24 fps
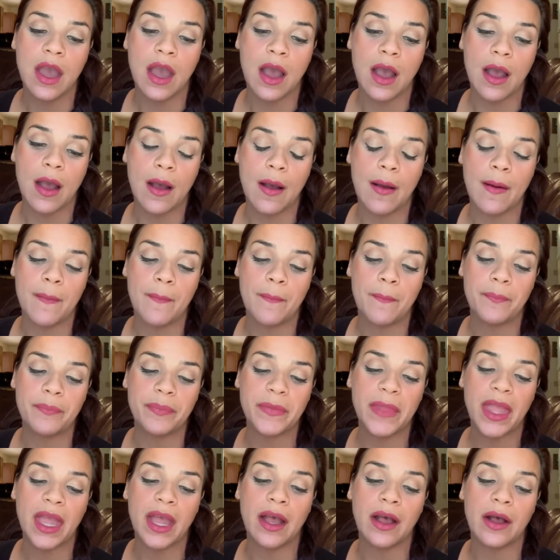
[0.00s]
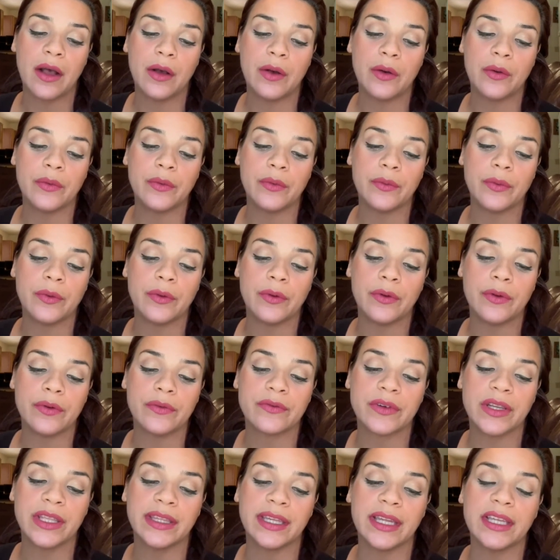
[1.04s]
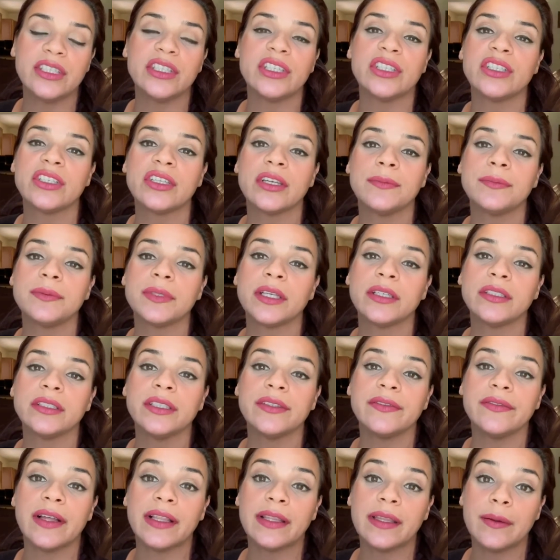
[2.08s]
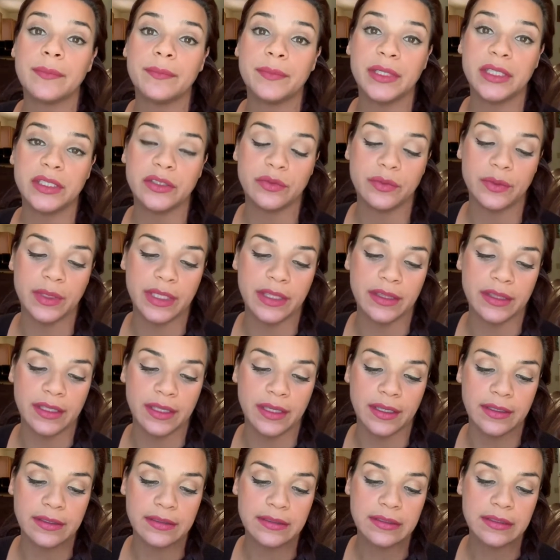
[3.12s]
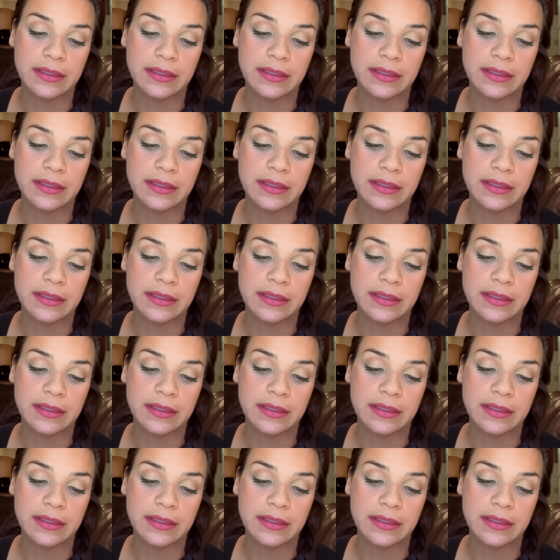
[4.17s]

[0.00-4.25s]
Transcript: how relationships are developed between things.